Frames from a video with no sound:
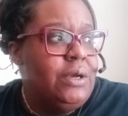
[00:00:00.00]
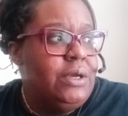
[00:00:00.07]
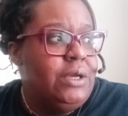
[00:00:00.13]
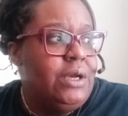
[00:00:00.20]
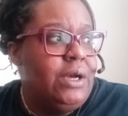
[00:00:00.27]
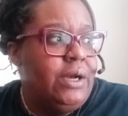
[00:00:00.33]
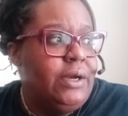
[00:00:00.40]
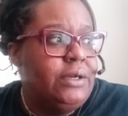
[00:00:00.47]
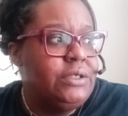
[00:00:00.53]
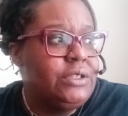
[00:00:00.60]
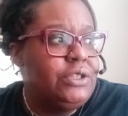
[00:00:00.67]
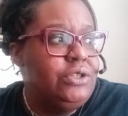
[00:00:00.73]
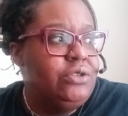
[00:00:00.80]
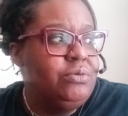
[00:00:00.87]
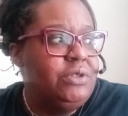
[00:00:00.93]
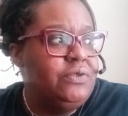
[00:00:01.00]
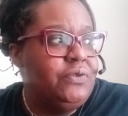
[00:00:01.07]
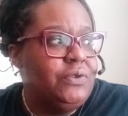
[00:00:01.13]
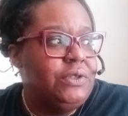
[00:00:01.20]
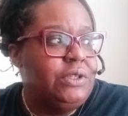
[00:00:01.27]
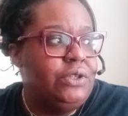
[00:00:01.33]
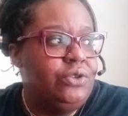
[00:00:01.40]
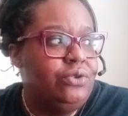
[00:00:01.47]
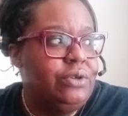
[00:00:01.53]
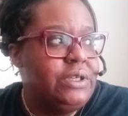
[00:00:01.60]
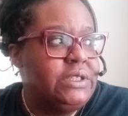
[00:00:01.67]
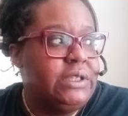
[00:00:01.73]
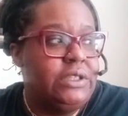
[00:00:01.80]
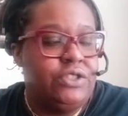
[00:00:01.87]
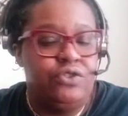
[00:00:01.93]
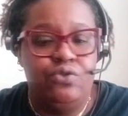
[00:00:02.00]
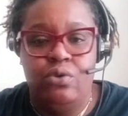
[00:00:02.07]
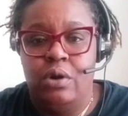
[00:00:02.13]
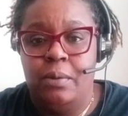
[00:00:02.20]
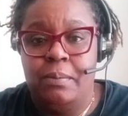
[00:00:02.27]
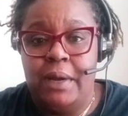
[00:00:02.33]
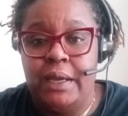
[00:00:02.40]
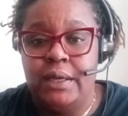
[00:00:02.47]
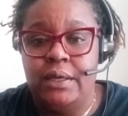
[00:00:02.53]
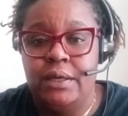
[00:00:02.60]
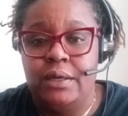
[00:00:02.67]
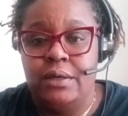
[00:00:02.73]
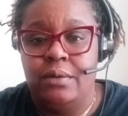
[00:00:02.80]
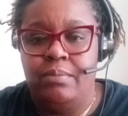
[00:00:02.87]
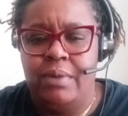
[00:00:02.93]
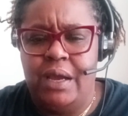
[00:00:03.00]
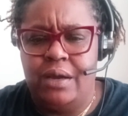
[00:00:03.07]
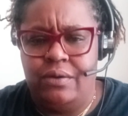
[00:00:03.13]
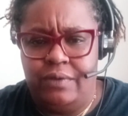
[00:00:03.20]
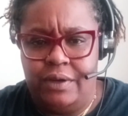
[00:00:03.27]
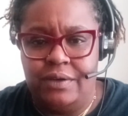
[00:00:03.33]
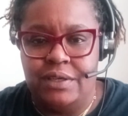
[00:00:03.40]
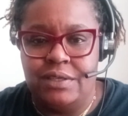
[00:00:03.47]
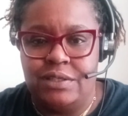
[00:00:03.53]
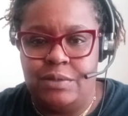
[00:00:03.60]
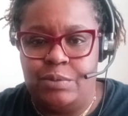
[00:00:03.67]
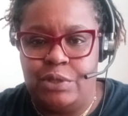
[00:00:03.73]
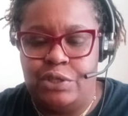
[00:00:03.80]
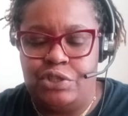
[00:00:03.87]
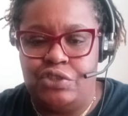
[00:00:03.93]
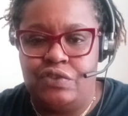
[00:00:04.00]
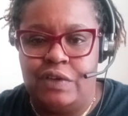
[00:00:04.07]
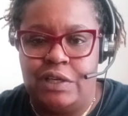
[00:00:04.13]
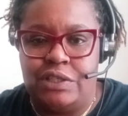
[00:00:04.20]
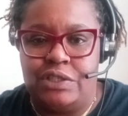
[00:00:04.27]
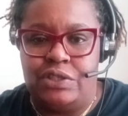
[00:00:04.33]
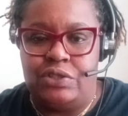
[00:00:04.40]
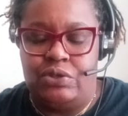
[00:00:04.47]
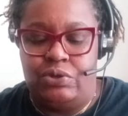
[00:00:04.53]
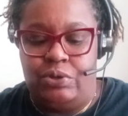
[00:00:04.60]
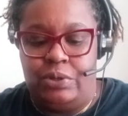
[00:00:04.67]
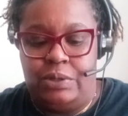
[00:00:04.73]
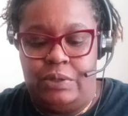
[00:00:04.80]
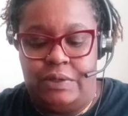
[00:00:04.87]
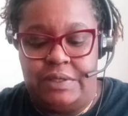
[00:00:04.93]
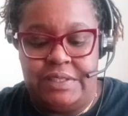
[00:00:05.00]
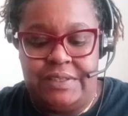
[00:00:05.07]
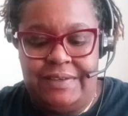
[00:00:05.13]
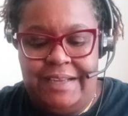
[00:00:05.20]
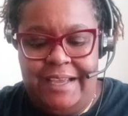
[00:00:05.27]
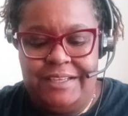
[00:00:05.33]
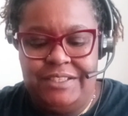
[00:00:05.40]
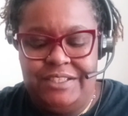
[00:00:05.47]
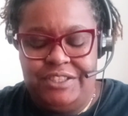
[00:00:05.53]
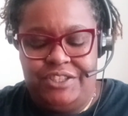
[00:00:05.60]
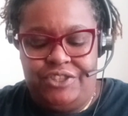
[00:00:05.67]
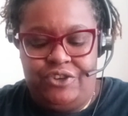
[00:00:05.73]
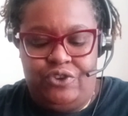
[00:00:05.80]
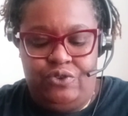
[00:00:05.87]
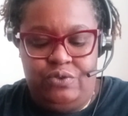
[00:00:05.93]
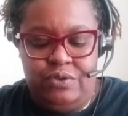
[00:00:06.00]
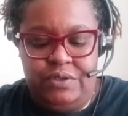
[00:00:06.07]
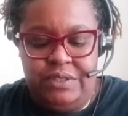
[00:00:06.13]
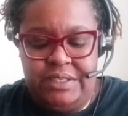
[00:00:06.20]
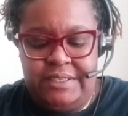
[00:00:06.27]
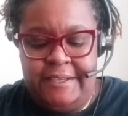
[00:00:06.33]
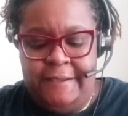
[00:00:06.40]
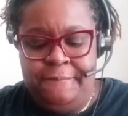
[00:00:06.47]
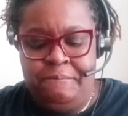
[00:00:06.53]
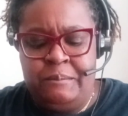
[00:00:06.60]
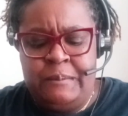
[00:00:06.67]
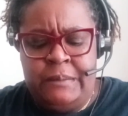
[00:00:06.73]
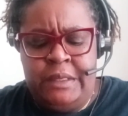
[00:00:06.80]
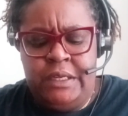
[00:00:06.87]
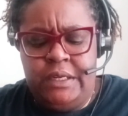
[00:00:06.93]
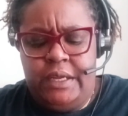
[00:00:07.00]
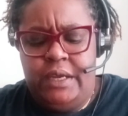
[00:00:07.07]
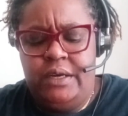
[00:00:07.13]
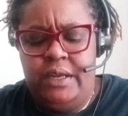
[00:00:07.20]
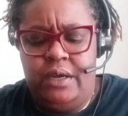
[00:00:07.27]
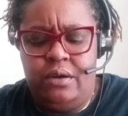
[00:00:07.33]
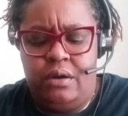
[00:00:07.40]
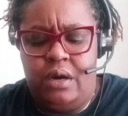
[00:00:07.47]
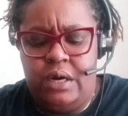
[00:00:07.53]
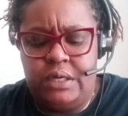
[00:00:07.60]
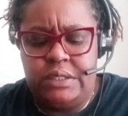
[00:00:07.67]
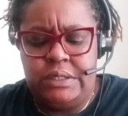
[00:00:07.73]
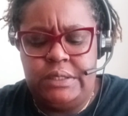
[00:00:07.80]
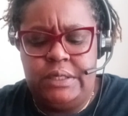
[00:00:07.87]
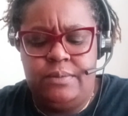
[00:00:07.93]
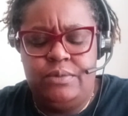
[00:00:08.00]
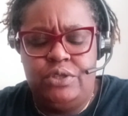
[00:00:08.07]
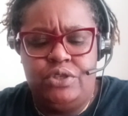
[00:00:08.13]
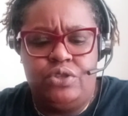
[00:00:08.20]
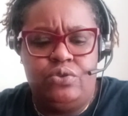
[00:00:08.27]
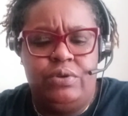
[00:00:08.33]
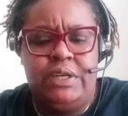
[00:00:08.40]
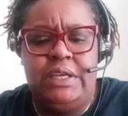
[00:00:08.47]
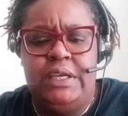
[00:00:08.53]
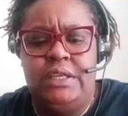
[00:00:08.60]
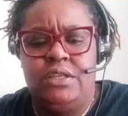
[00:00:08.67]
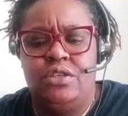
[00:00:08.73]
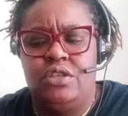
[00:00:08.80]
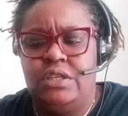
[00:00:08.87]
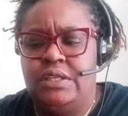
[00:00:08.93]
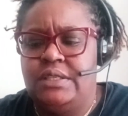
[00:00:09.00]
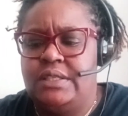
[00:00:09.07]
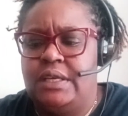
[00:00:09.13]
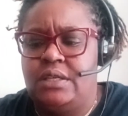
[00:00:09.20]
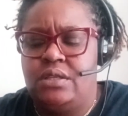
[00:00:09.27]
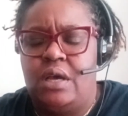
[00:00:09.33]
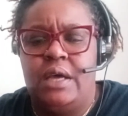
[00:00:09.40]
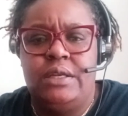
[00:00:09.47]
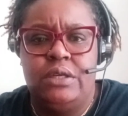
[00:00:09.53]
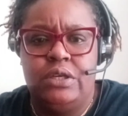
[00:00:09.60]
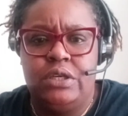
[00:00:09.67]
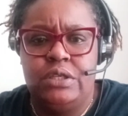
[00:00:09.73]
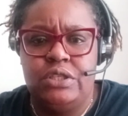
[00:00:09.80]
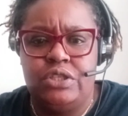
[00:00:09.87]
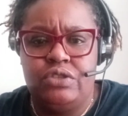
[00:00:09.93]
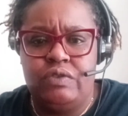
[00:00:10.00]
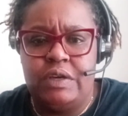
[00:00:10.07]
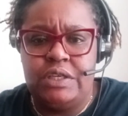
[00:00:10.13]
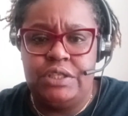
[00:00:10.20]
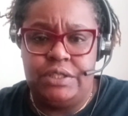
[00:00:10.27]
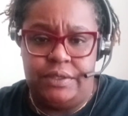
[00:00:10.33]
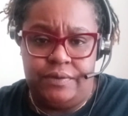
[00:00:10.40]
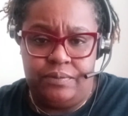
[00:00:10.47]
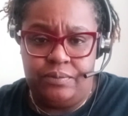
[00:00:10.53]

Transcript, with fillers: uh, excuse me for the noise that you all might hear in the background. There's some construction going on. So that just shows that there are some distorted energies that's under construction.